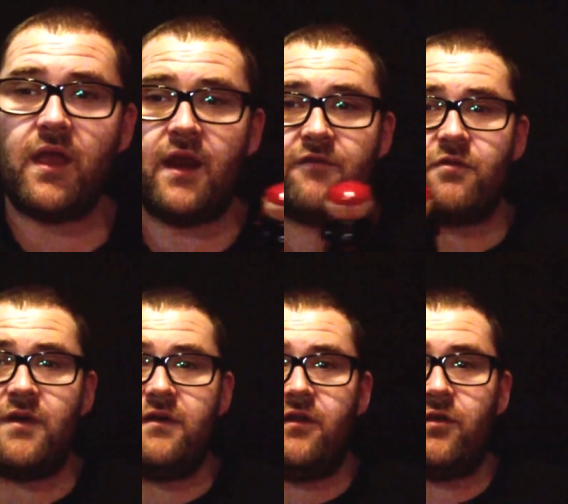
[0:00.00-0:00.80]
G'day
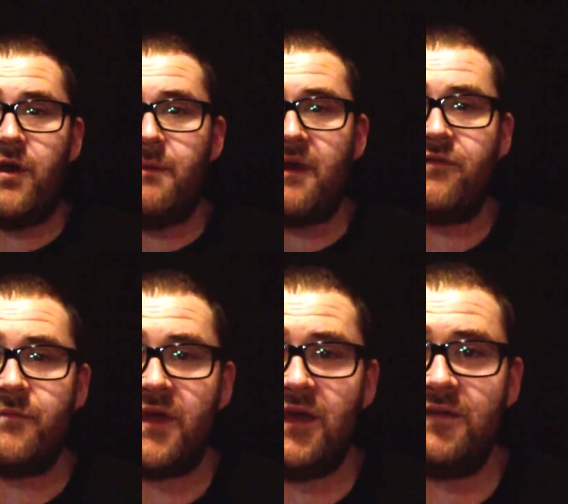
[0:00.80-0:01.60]
everyone, on the way back
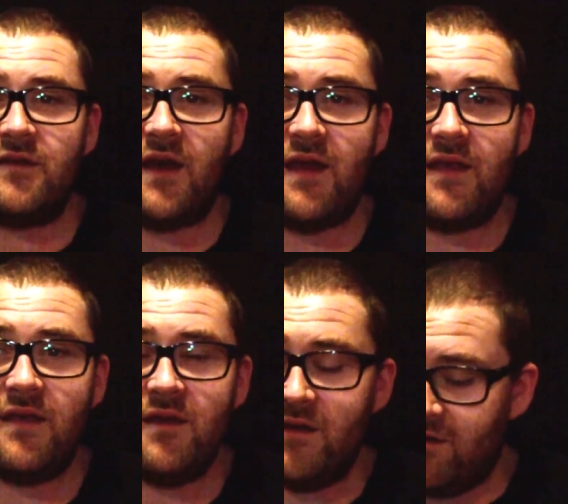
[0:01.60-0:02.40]
from a gig
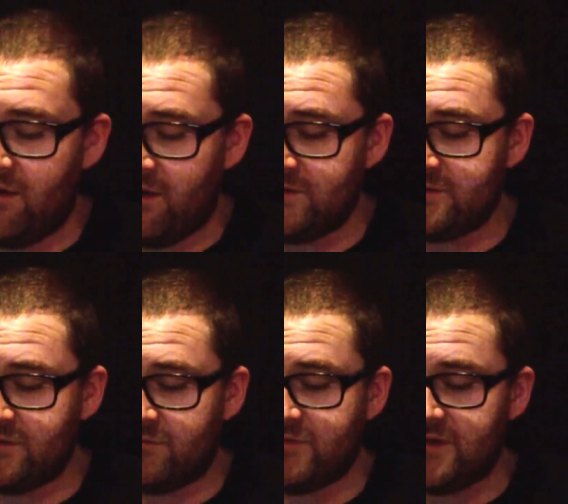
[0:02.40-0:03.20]
today I
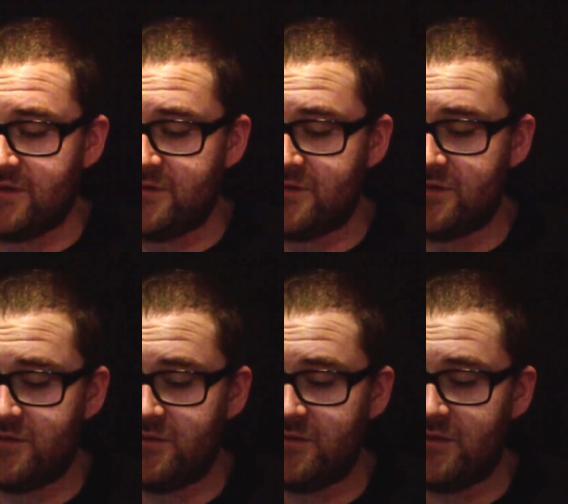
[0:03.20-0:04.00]
stopped
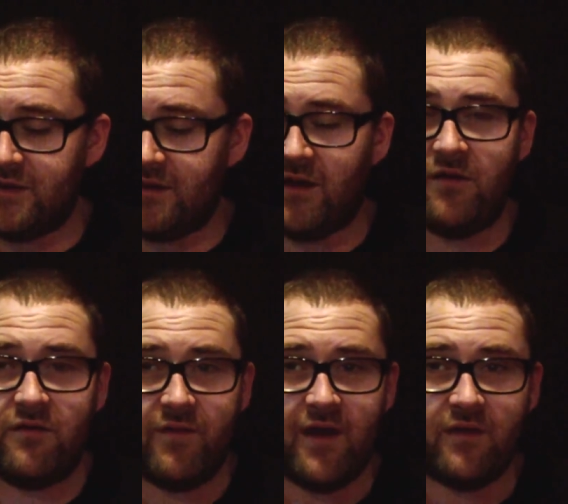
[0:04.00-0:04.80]
into the
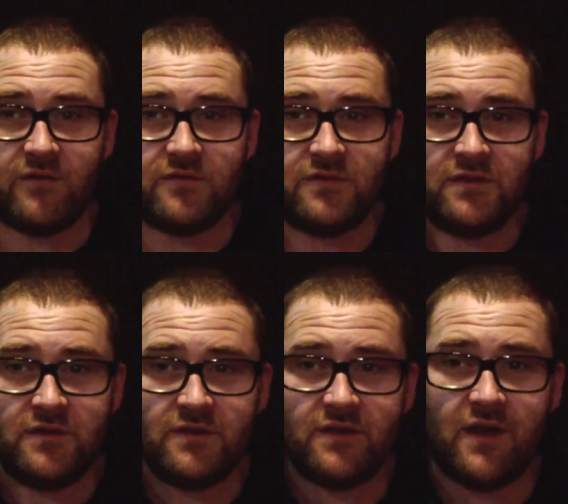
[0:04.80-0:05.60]
Oakvale
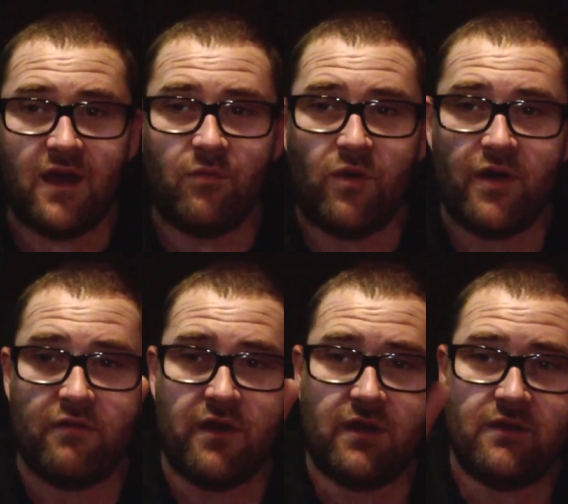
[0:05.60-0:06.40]
uh,
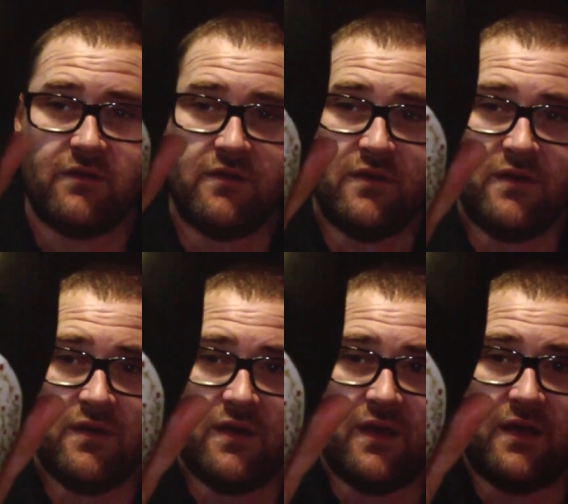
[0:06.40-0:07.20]
winery
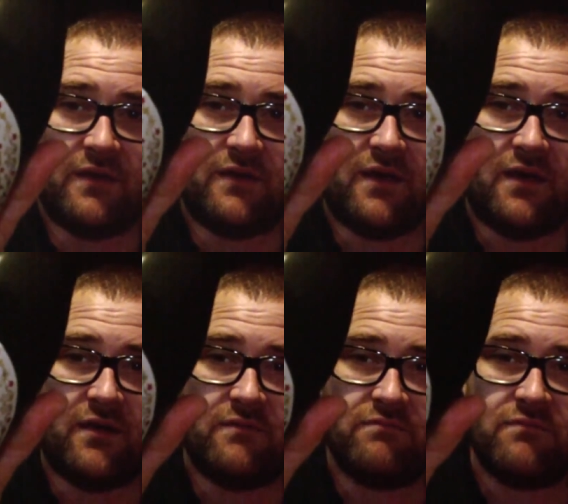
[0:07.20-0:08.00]
and
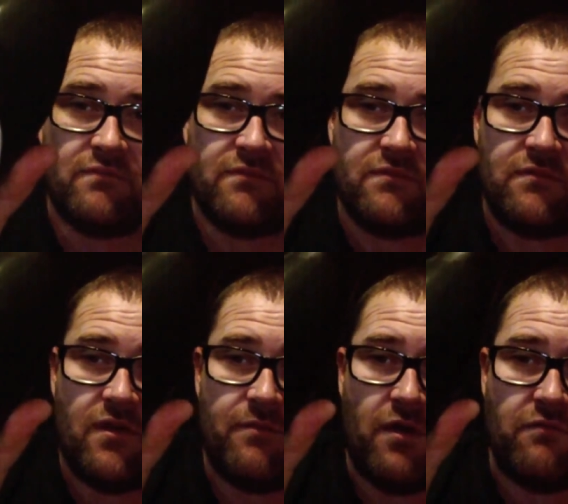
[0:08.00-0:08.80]
uh,
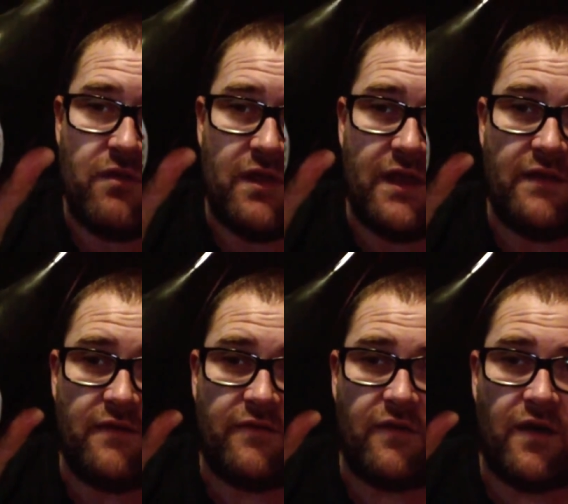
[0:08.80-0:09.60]
not really
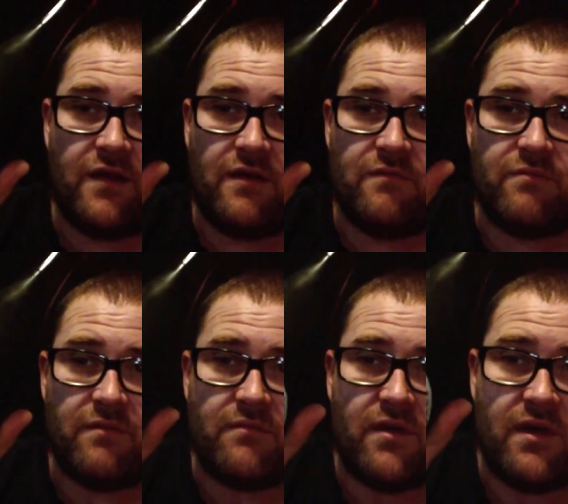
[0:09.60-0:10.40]
into cider,
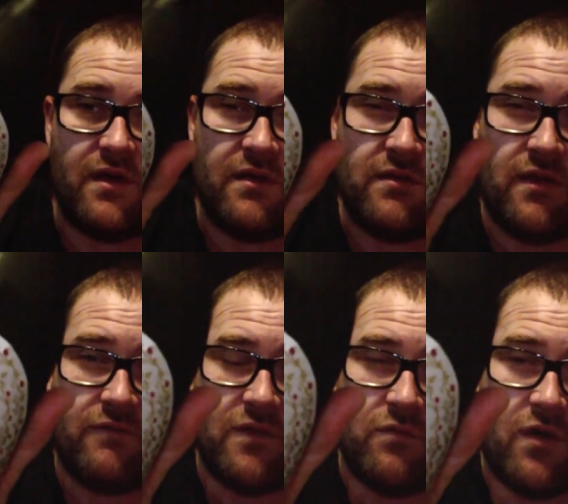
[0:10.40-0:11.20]
but my
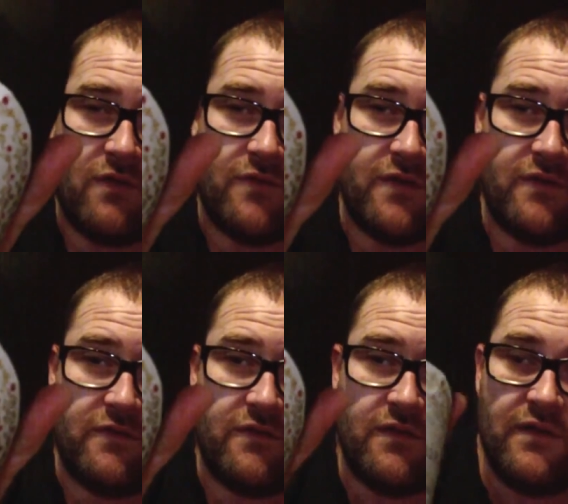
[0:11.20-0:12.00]
lovely wife
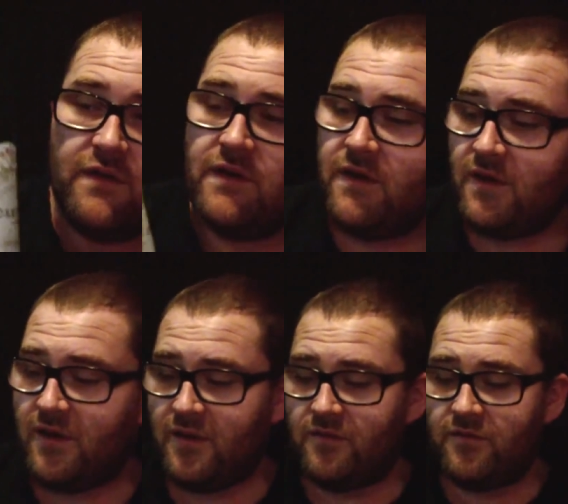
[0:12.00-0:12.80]
is,
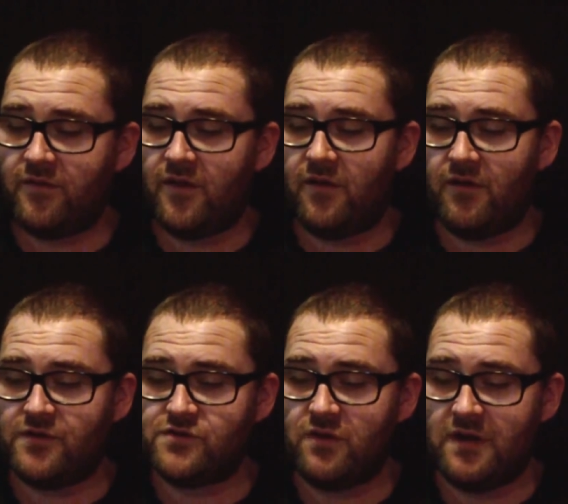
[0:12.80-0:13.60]
and so I
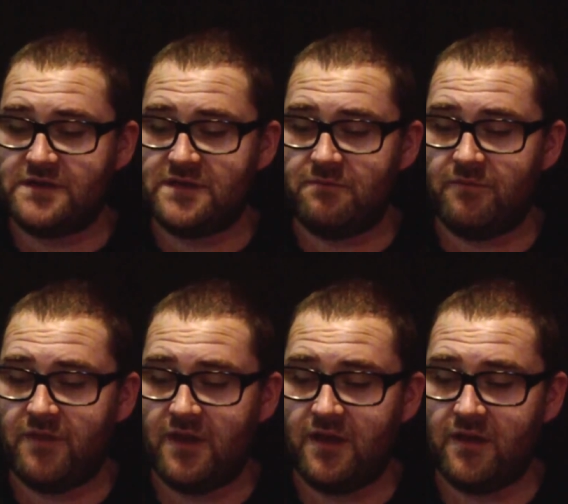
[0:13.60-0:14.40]
tried some of
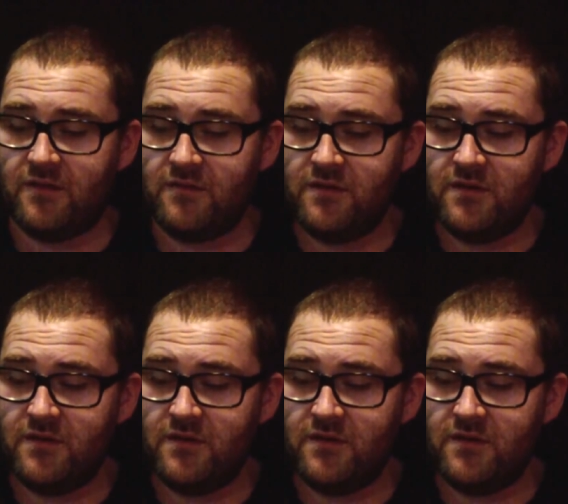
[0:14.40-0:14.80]
their